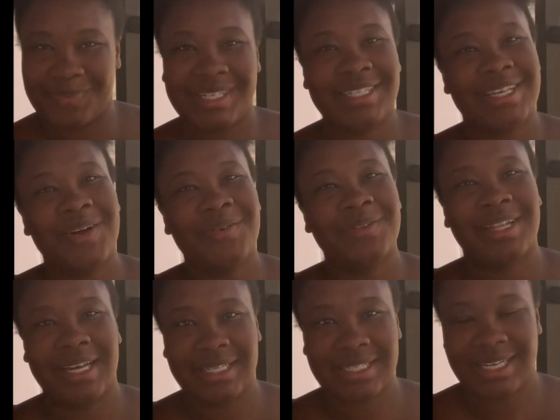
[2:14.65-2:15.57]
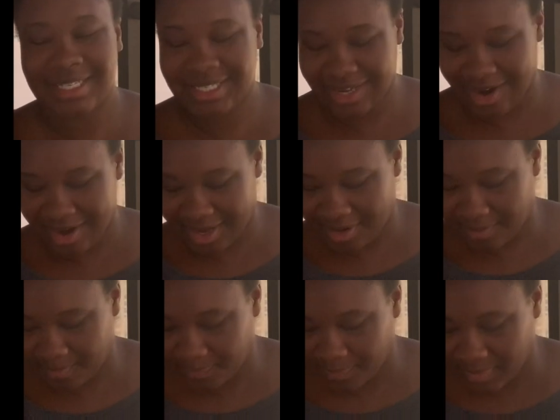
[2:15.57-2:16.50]
So let's get started.
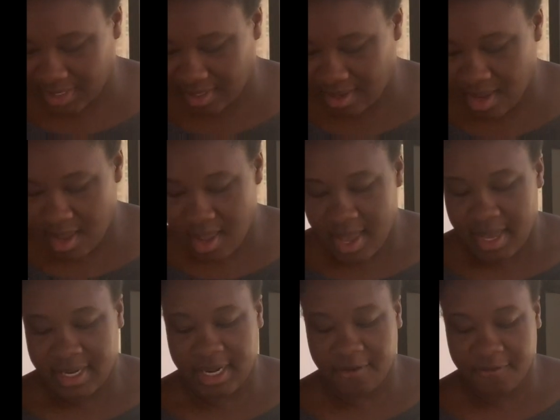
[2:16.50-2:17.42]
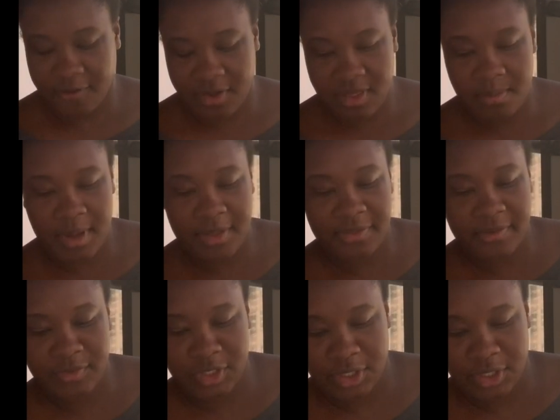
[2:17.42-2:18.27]
Now, for the month of